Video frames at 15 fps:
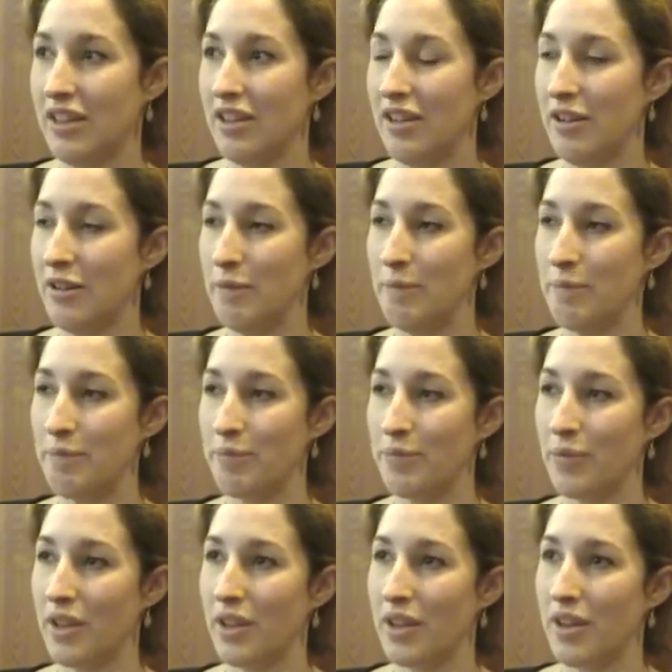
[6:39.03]

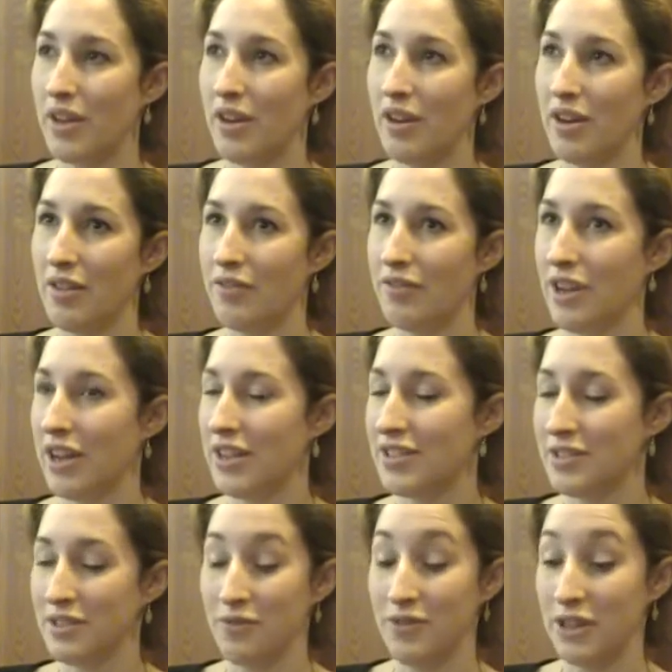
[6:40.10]
I've had
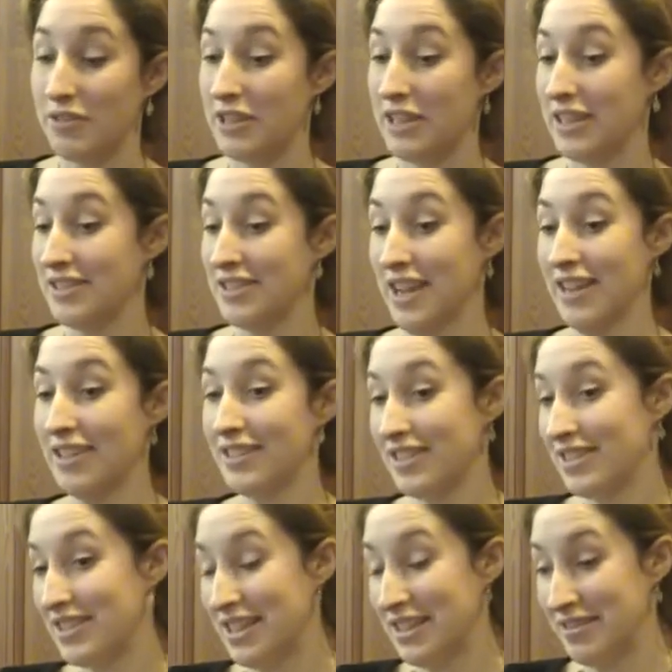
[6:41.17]
a very intense
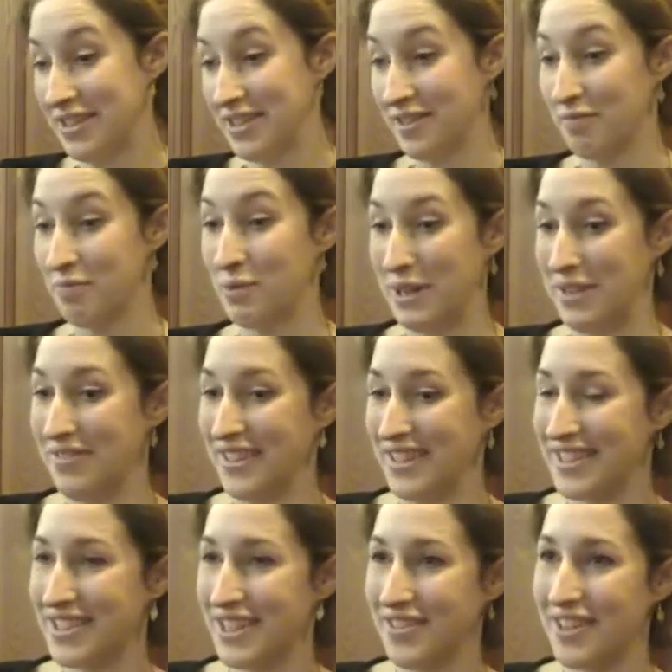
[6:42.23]
series of
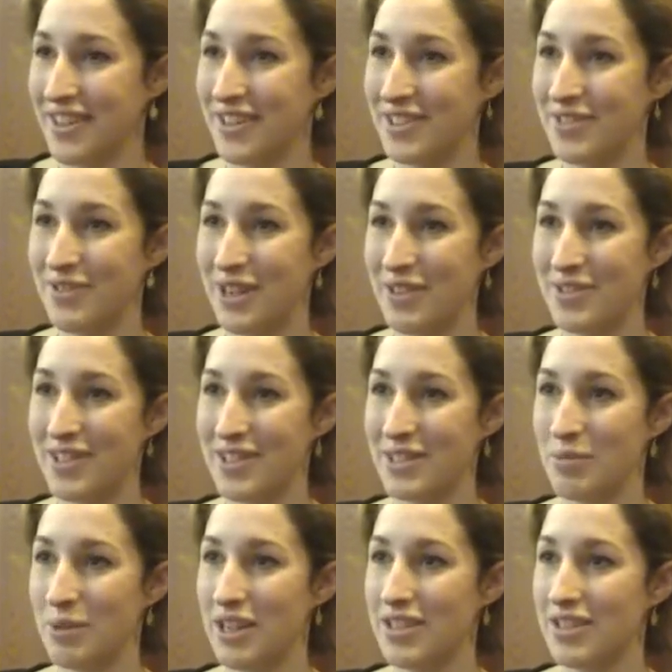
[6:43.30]
briefings over the last 5-6
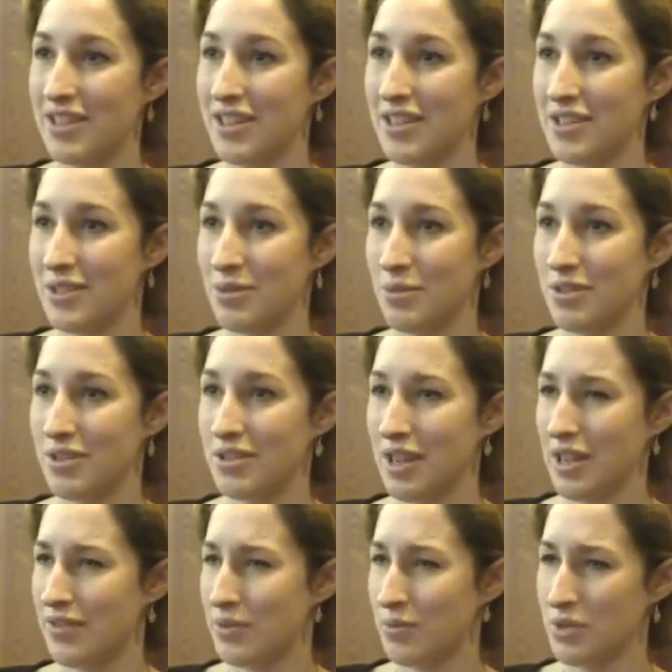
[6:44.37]
weeks, and I just want to
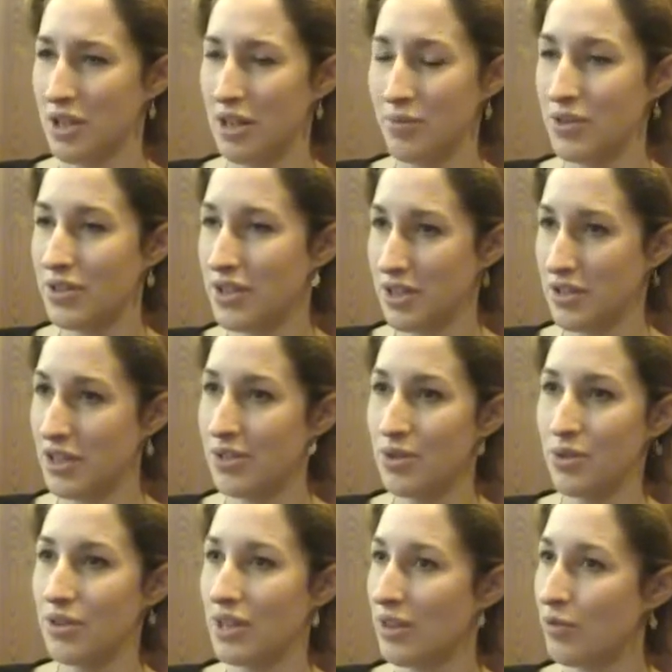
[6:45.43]
have some time to digest
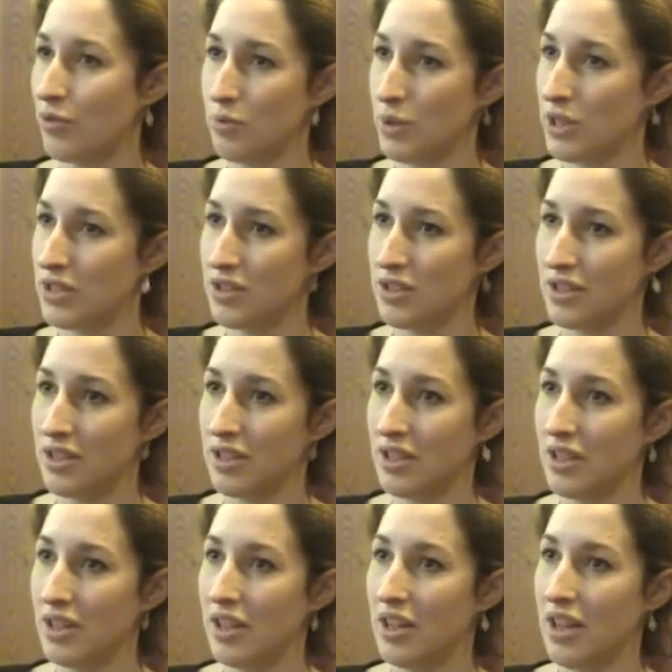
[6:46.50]
all that information
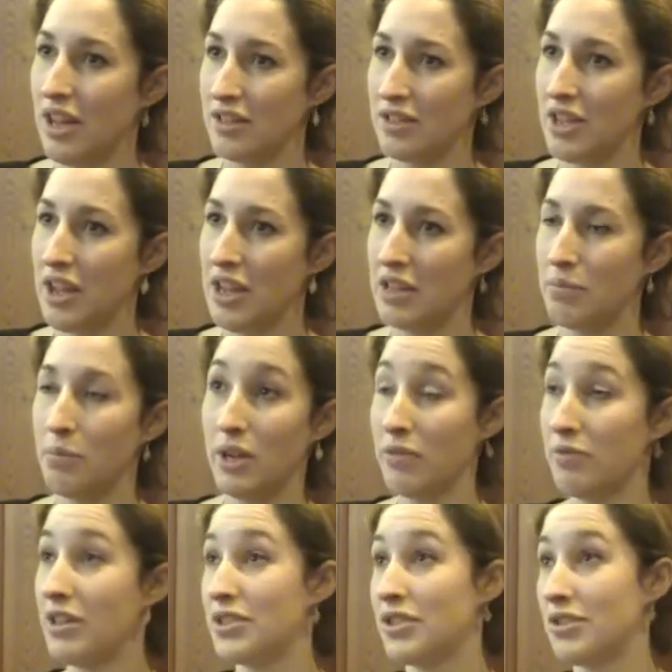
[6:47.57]
and take my
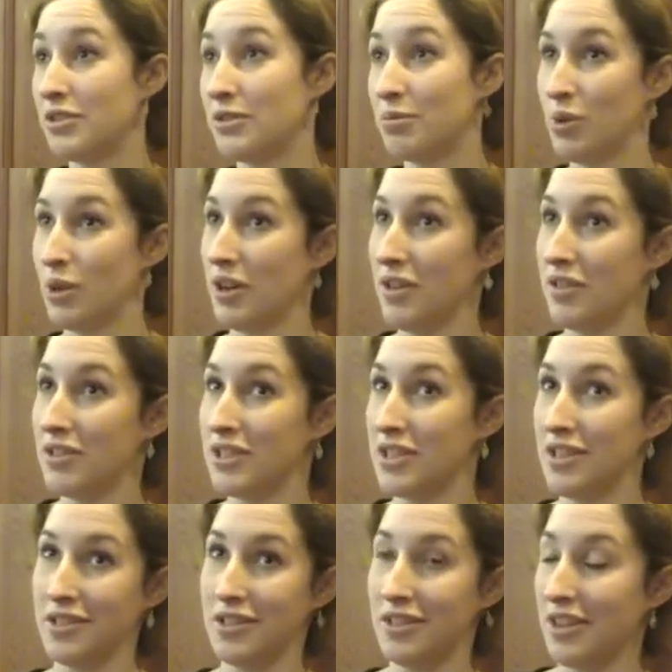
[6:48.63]
original
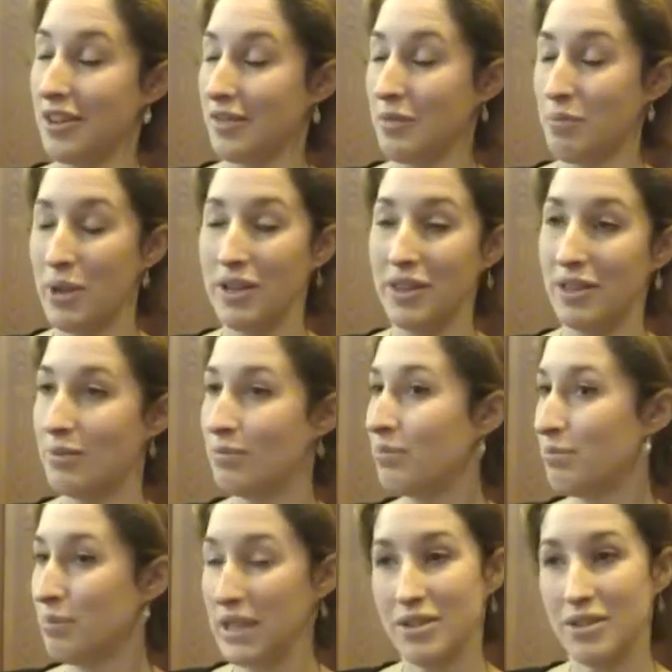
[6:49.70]
priorities and kind of amend them
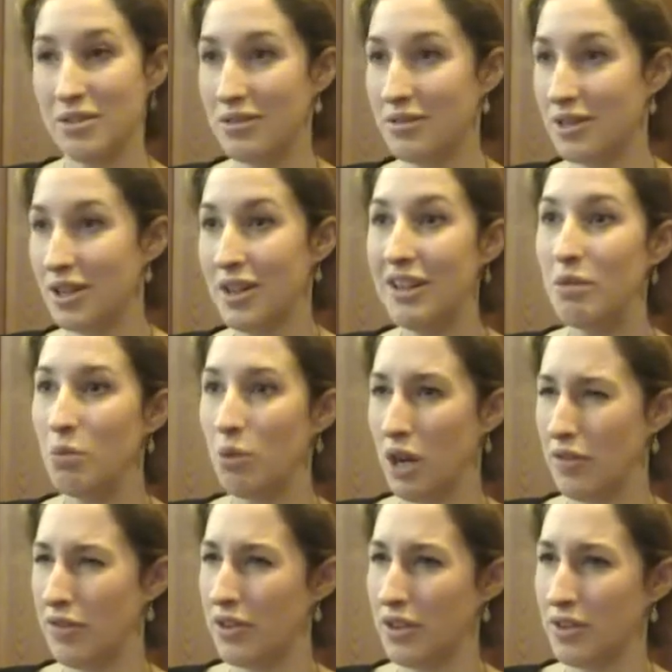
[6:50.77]
based on what
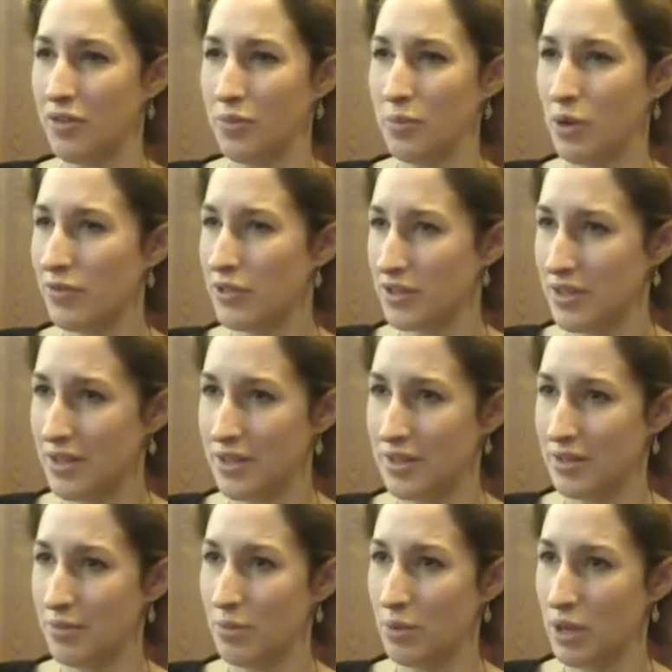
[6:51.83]
I've heard from officers
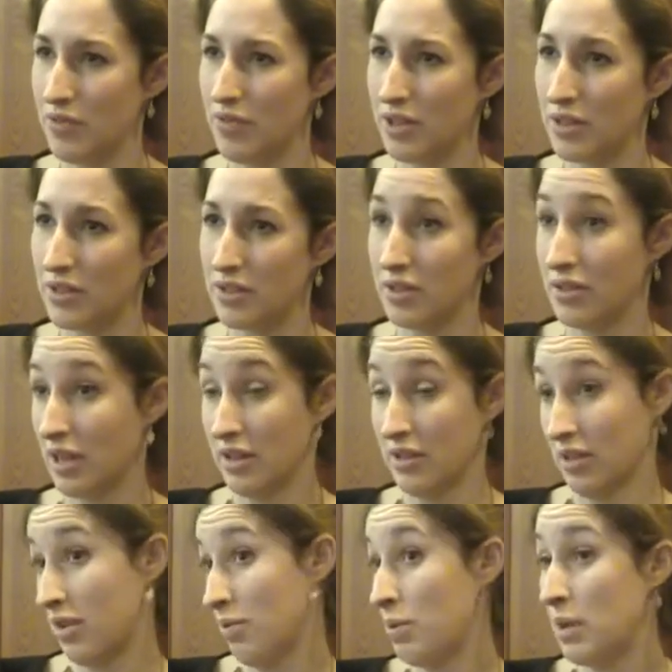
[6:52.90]
and briefings and
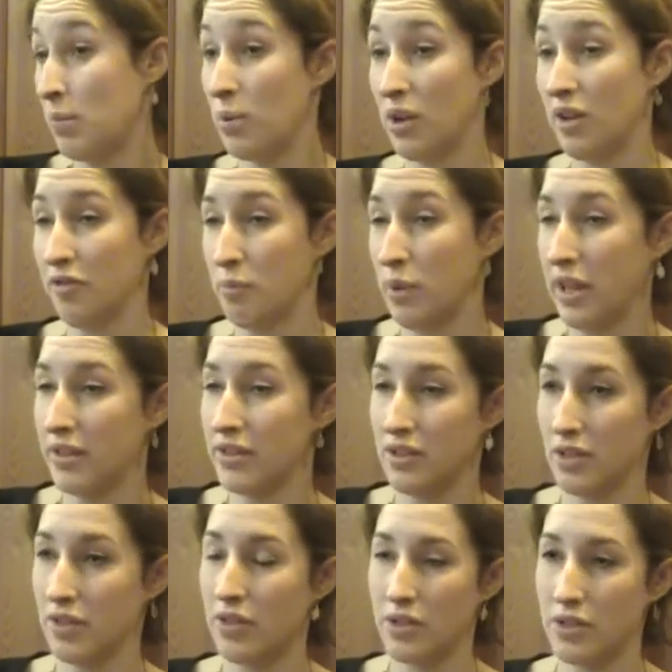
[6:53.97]
other people I've met
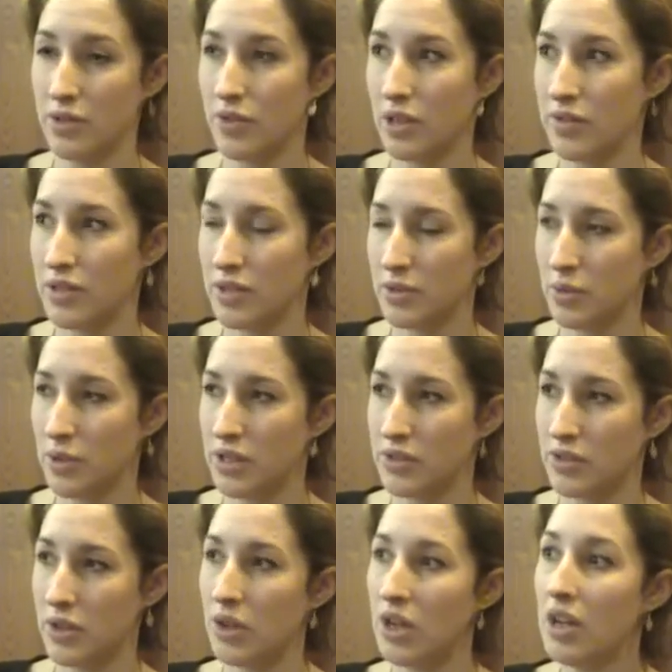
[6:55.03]
over the last 5-6 weeks.
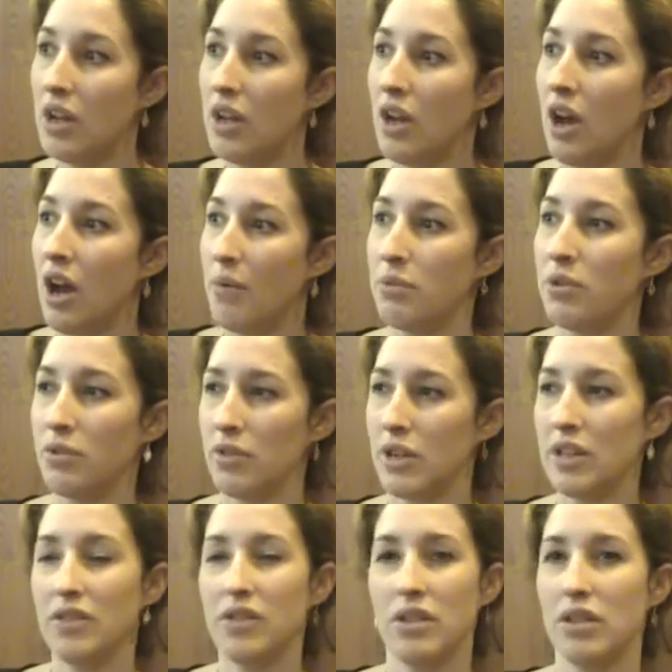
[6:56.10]
So I'm not
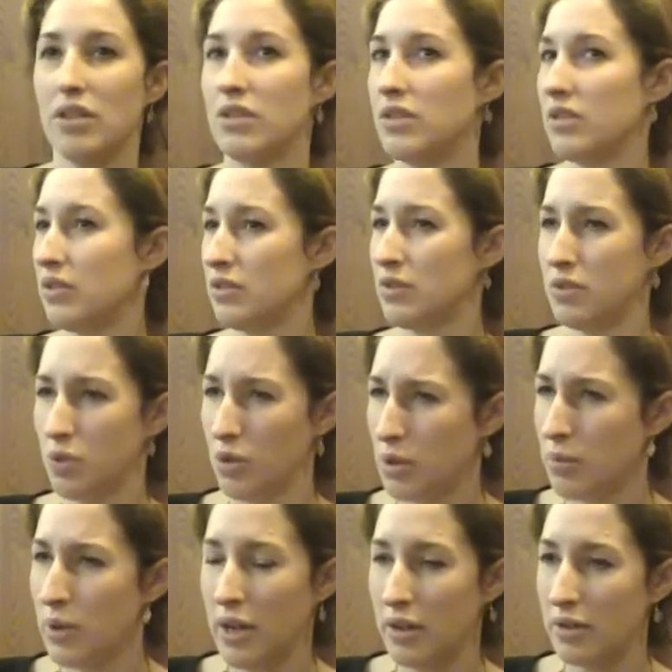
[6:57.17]
ready to talk
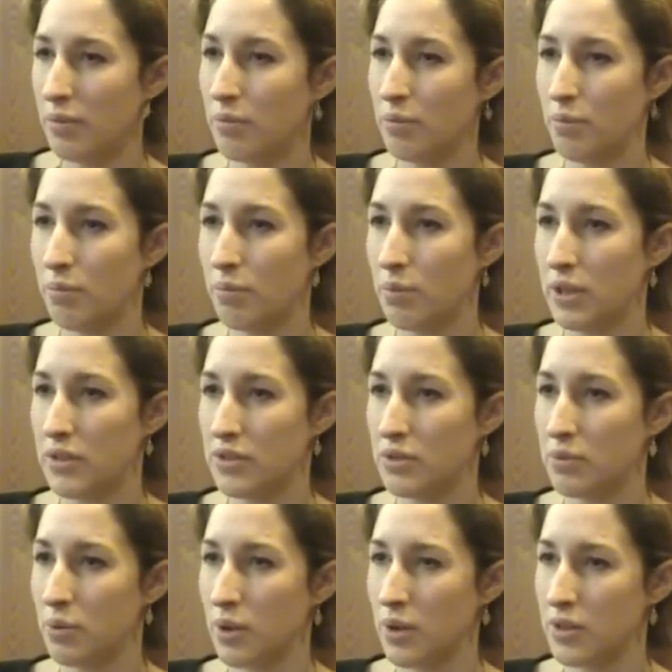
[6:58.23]
about political
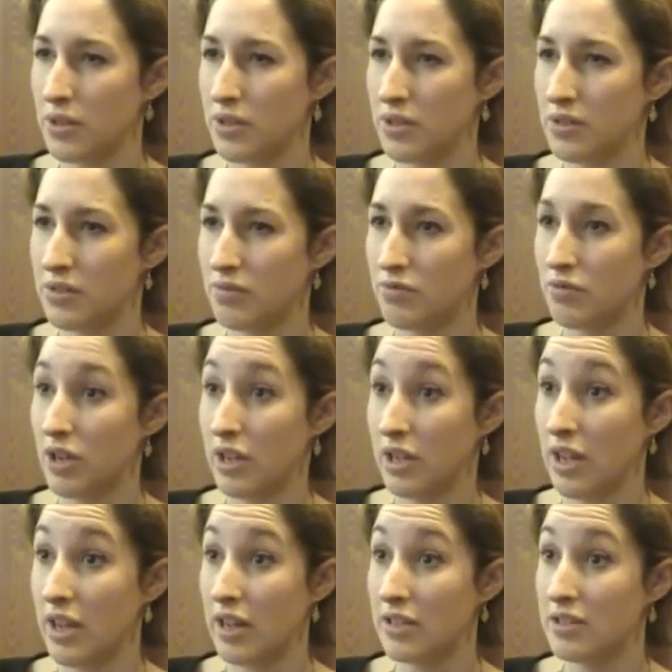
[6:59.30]
priorities right
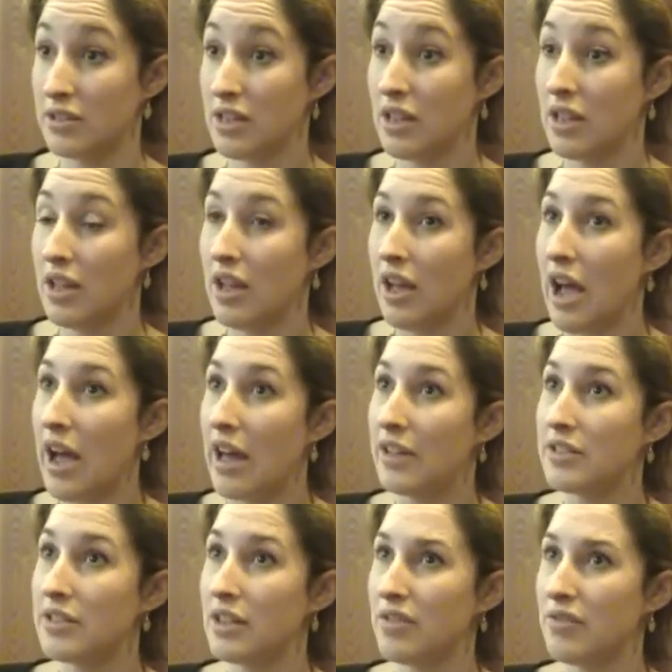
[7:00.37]
yet.
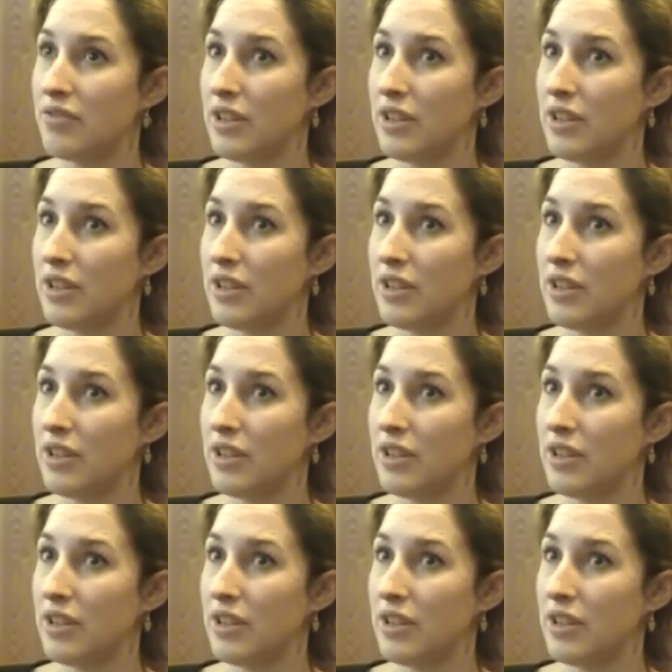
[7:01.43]
And I've